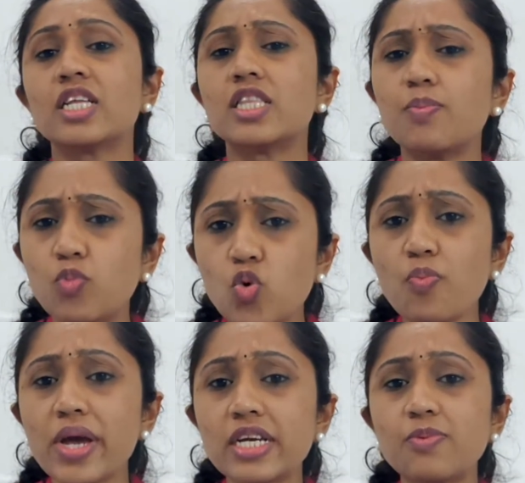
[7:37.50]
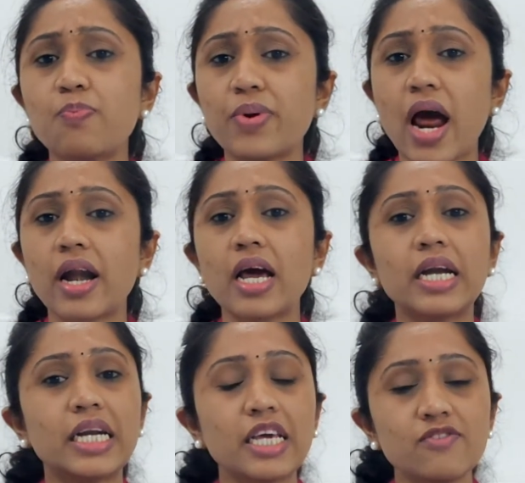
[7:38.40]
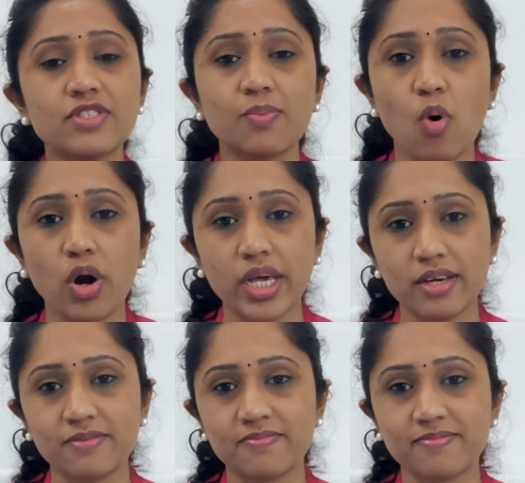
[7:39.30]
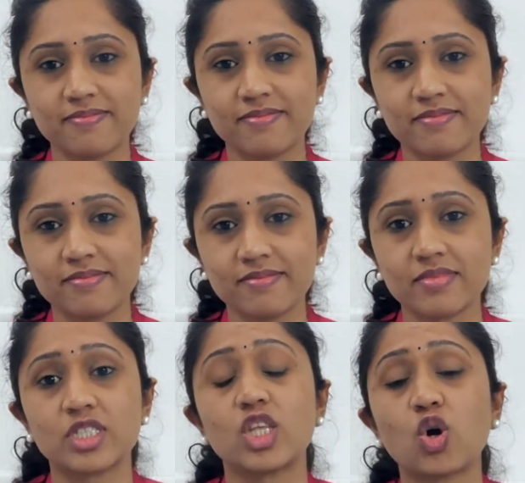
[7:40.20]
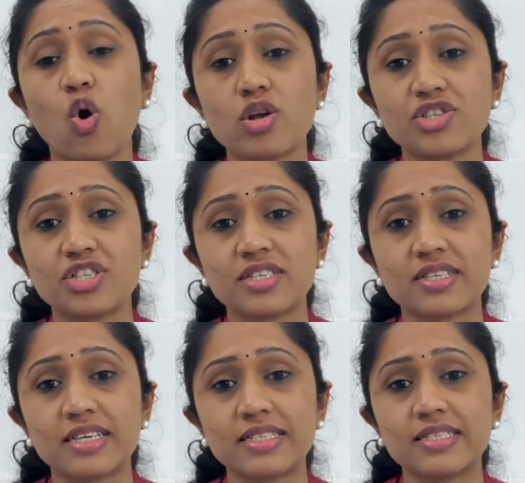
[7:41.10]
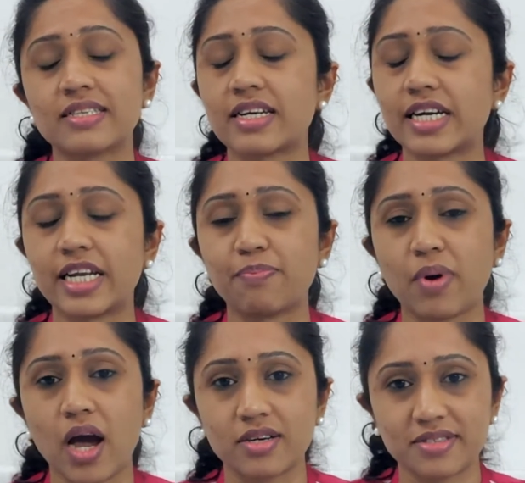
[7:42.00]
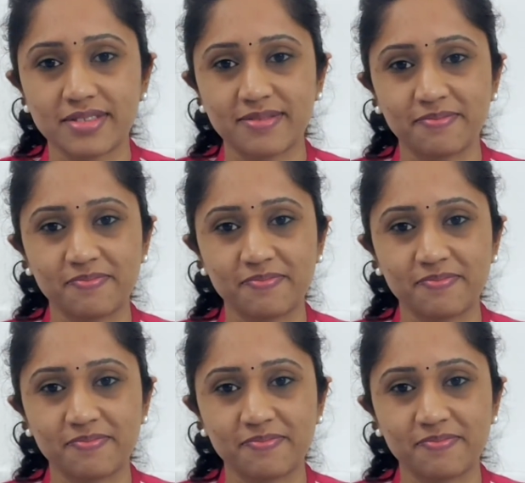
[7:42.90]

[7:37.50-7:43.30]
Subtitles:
The moment prana leaves the body, the consciousness departs.